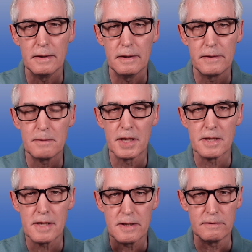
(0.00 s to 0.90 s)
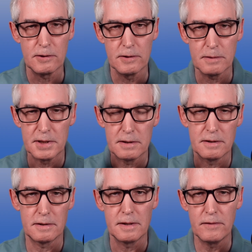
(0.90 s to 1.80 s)
This makes sense of course,
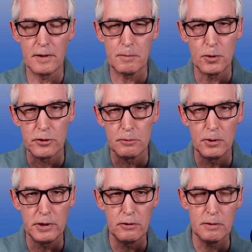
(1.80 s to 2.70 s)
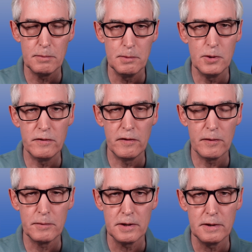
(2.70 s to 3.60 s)
because given they're portable you're going to be moving
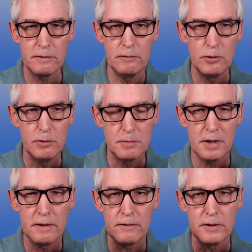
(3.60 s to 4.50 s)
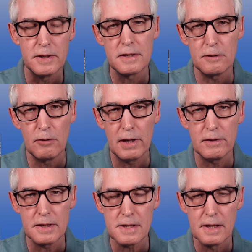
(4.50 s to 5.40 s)
them to different rooms, to different
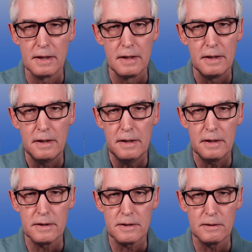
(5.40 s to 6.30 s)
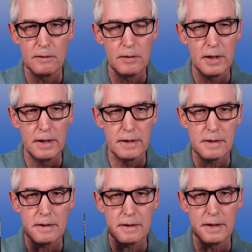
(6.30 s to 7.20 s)
surroundings, and so
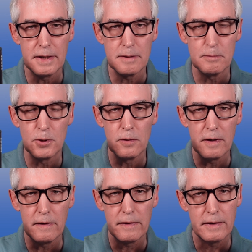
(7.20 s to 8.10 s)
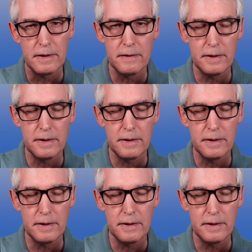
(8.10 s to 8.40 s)
it's important that